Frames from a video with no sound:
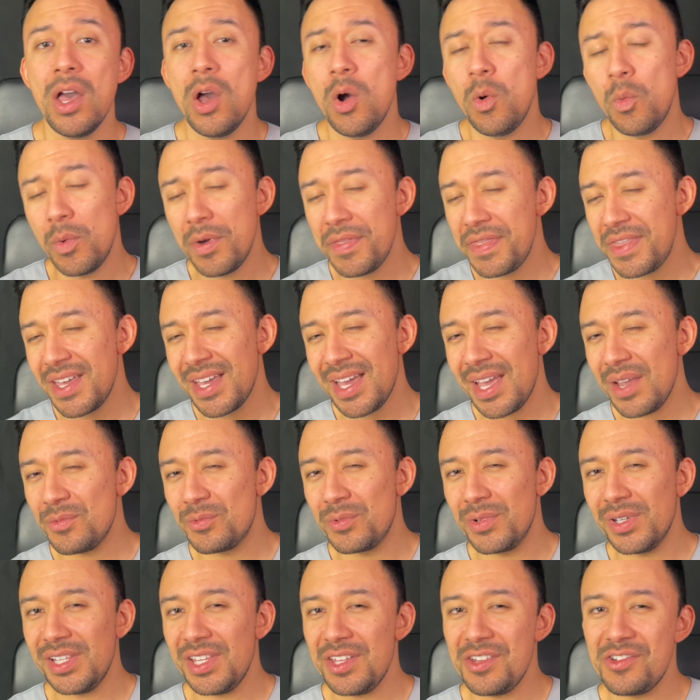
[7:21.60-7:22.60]
One thing I
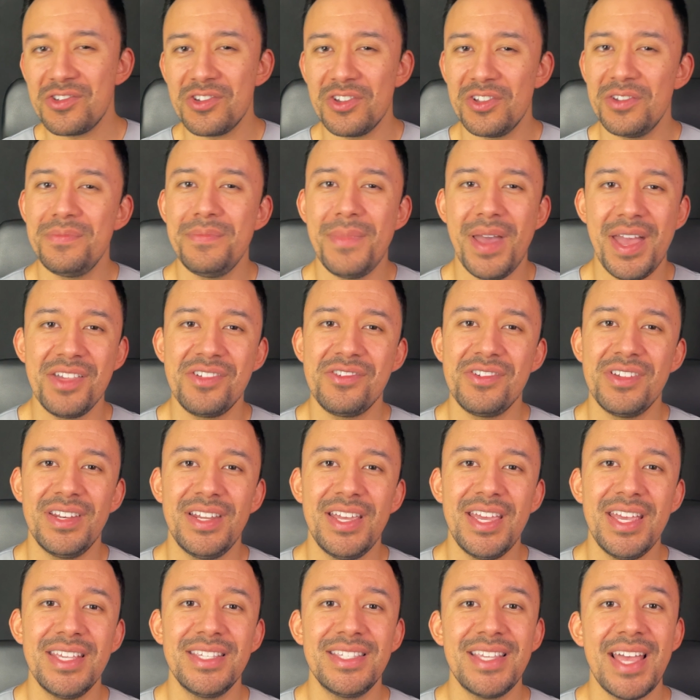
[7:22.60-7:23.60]
really should mention
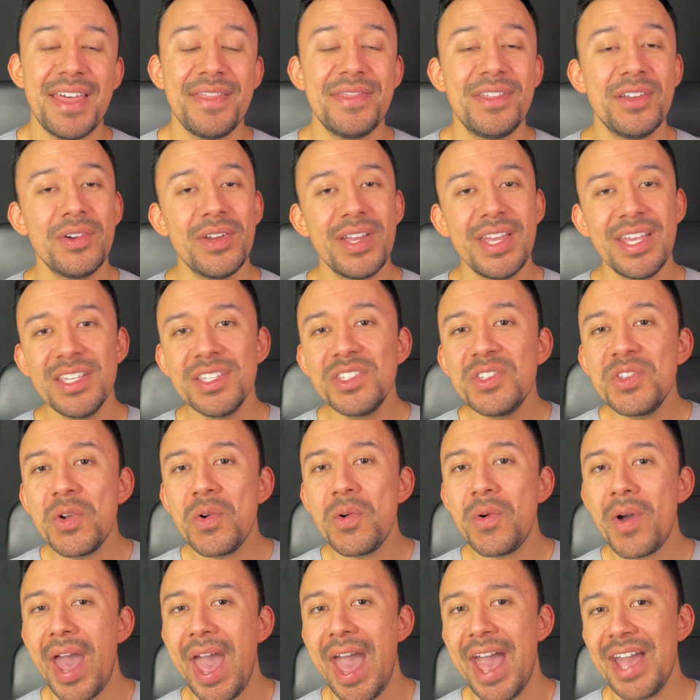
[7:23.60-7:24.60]
is that there is
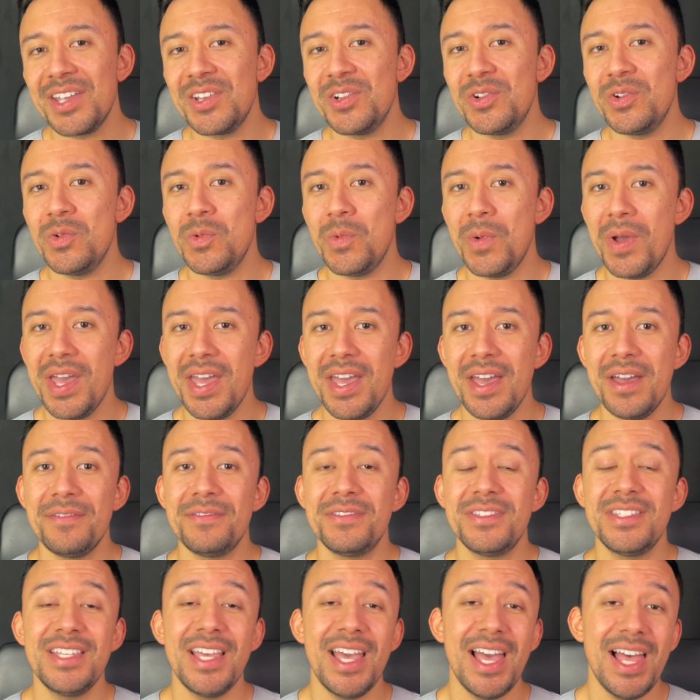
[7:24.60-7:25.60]
no accurate way
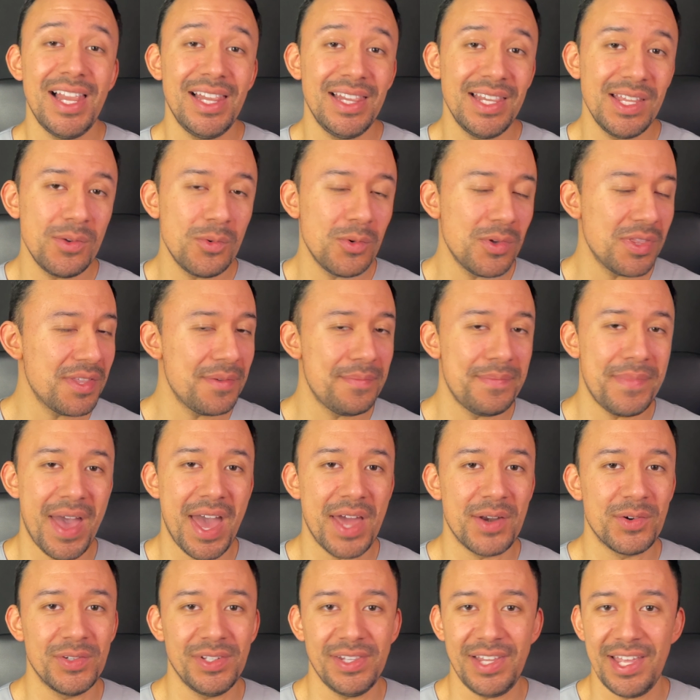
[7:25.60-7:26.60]
of telling what the
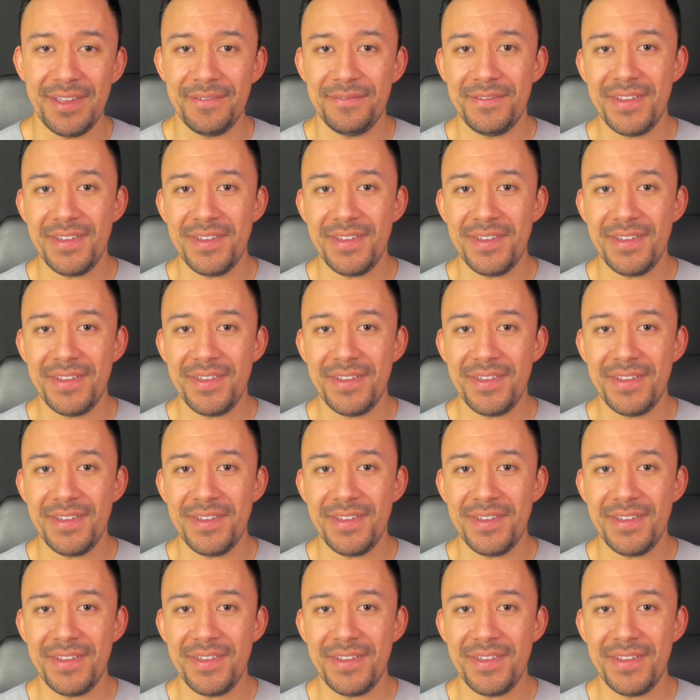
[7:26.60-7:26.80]
battery life